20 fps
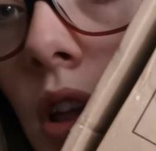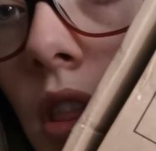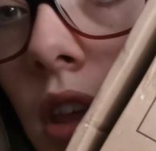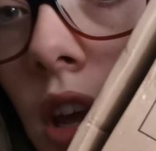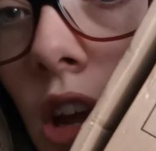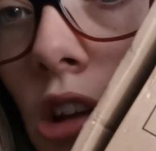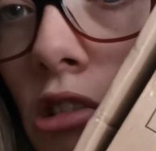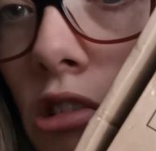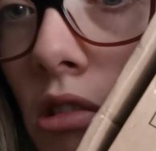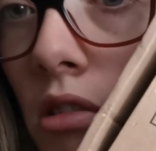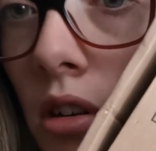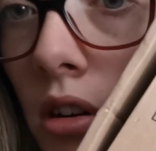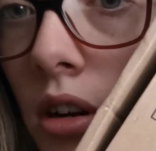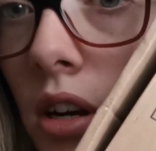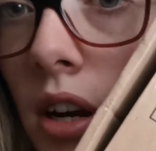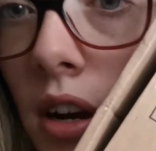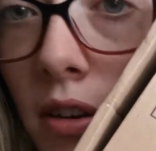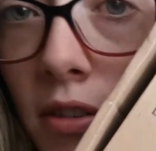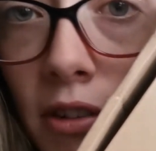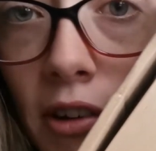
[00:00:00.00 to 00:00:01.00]
the
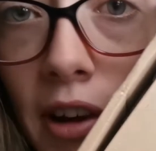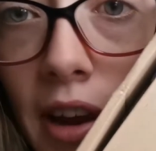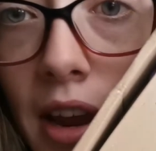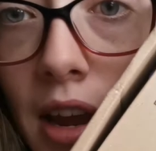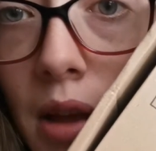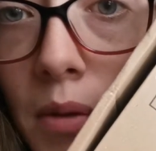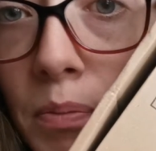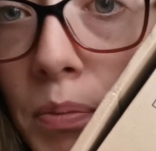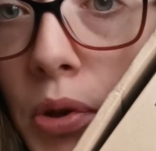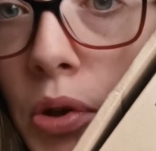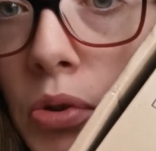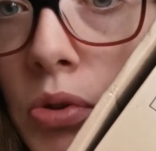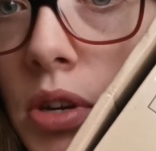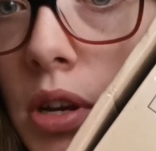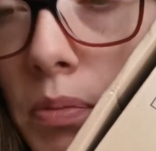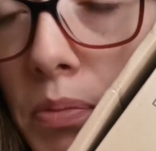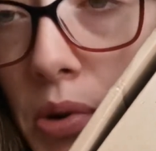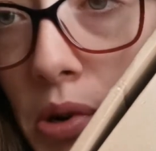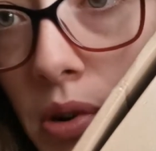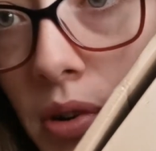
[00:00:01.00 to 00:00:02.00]
cruelty-free
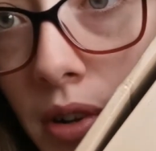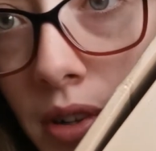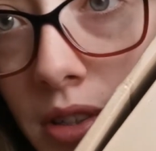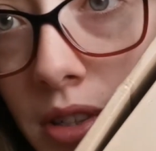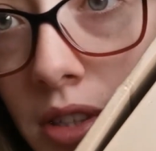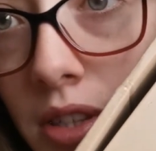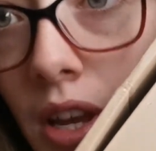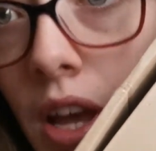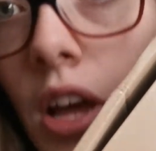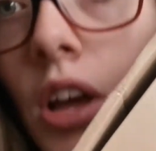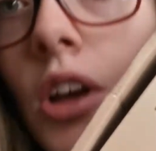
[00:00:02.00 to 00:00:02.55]
beauty box.